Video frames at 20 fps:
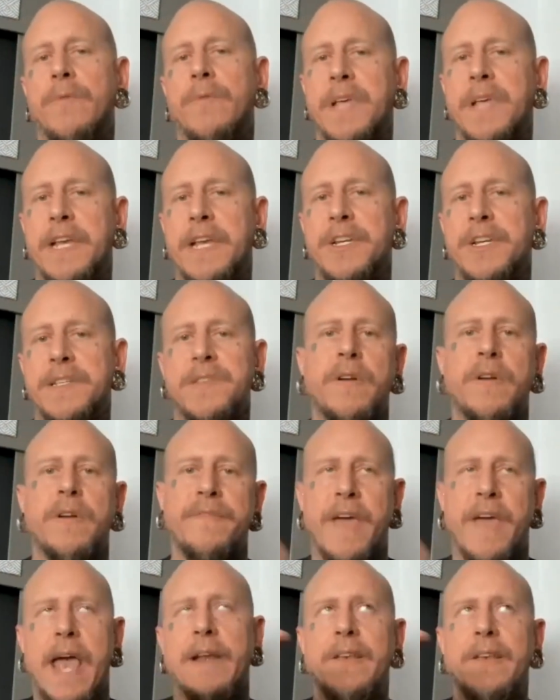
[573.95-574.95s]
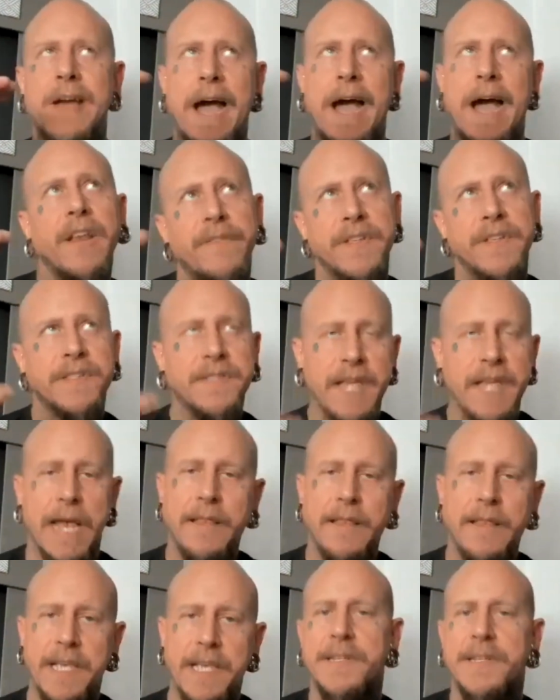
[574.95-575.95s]
Was I just sort of had kind of a
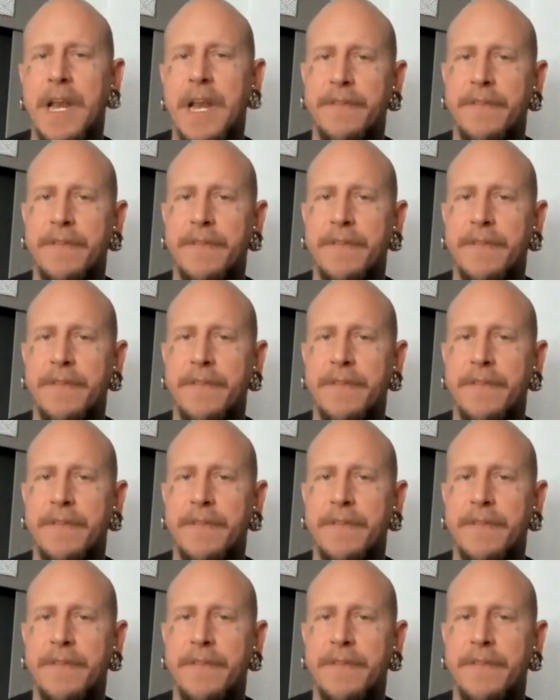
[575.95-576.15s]
set list,